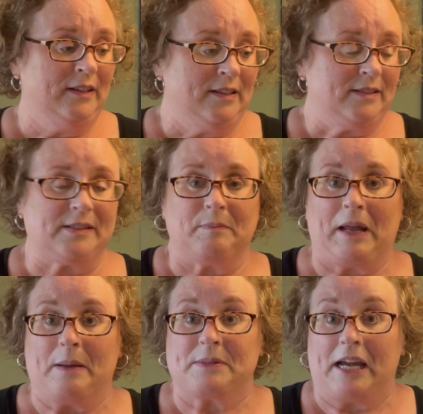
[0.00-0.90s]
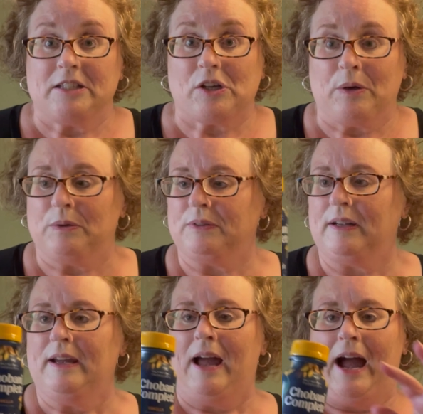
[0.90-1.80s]
Sometimes I don't.
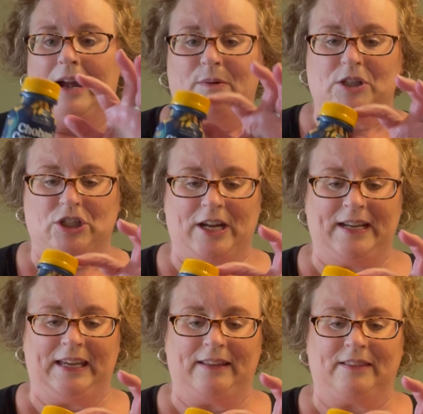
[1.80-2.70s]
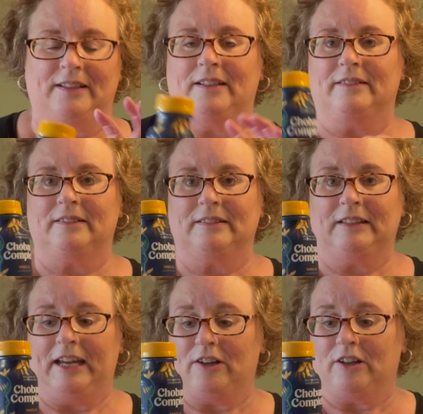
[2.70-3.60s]
I always try to get the
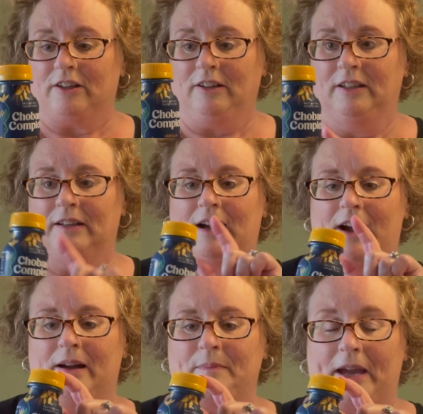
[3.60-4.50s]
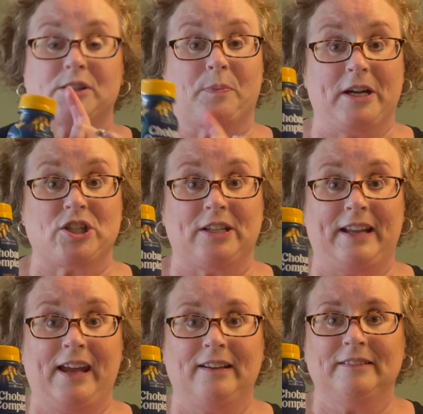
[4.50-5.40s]
later expiration
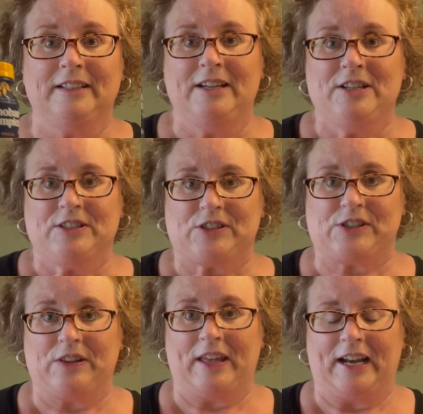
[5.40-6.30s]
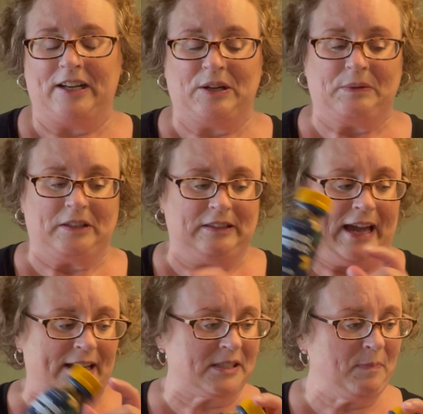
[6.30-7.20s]
date so that I know it'll
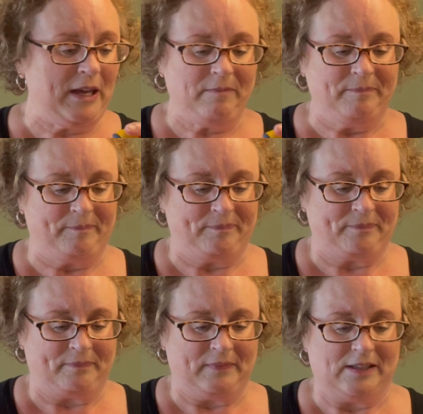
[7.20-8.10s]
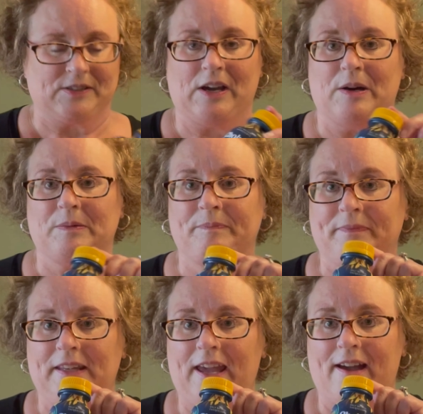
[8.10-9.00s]
last me. So,
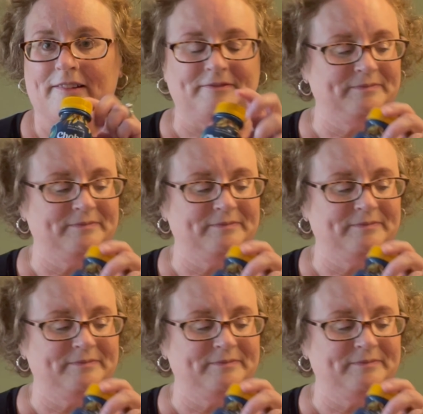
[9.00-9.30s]
yeah.